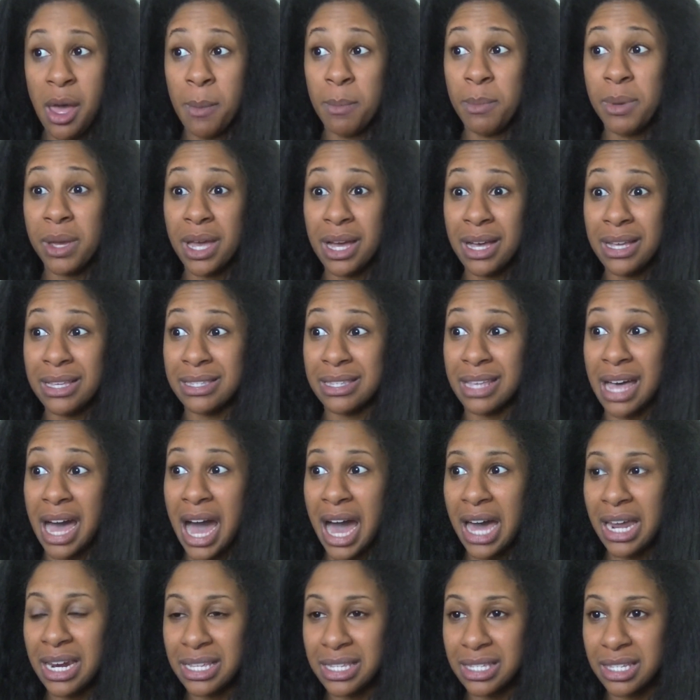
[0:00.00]
Because
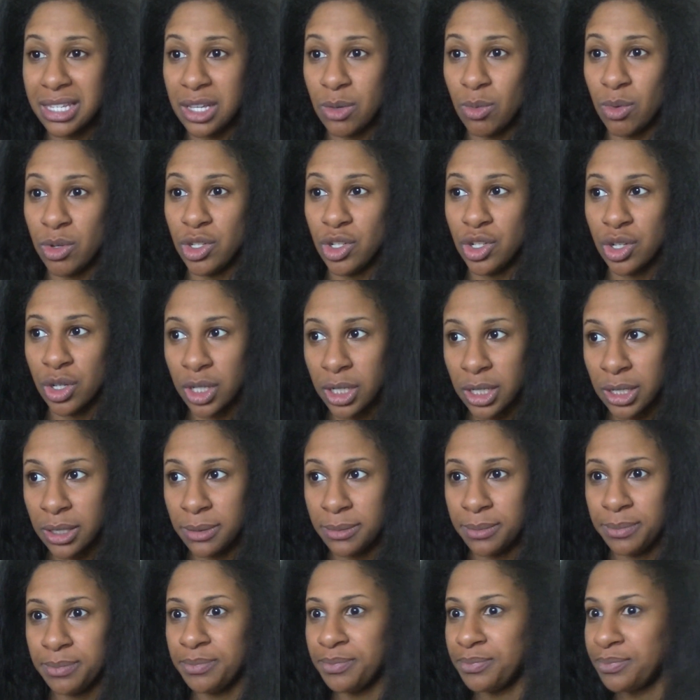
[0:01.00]
honestly, when you're